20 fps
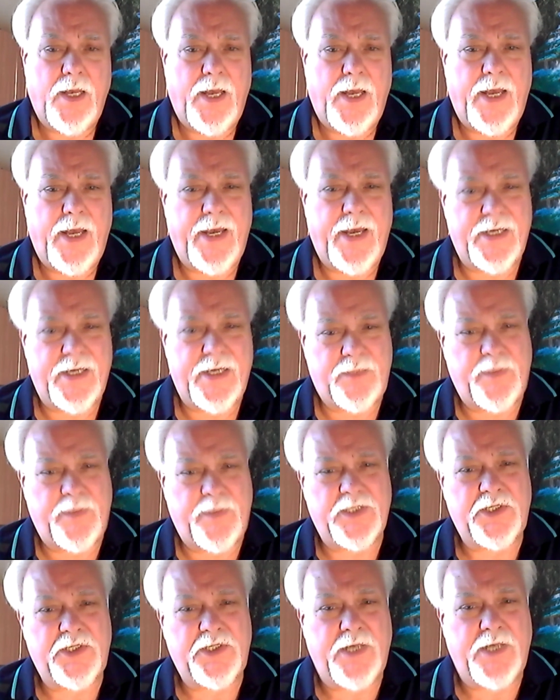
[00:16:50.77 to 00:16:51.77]
has
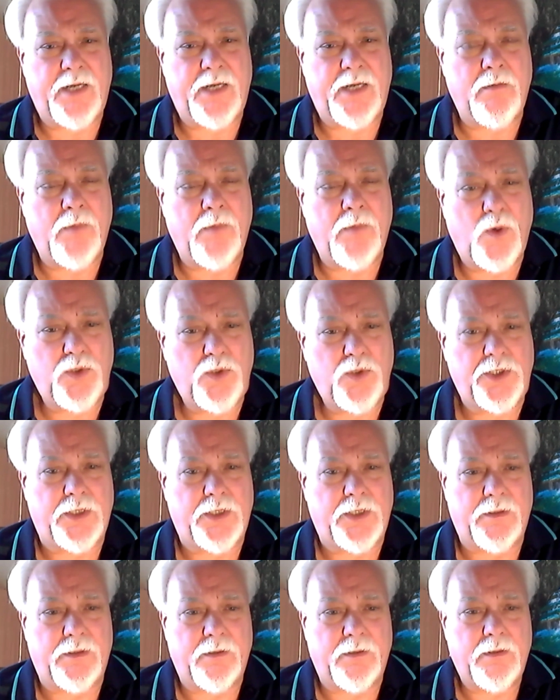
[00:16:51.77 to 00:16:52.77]
been set in
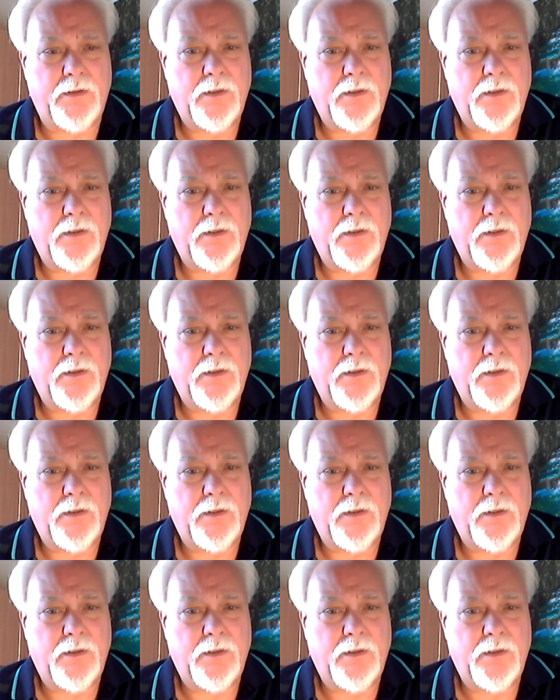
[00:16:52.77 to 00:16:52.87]
motion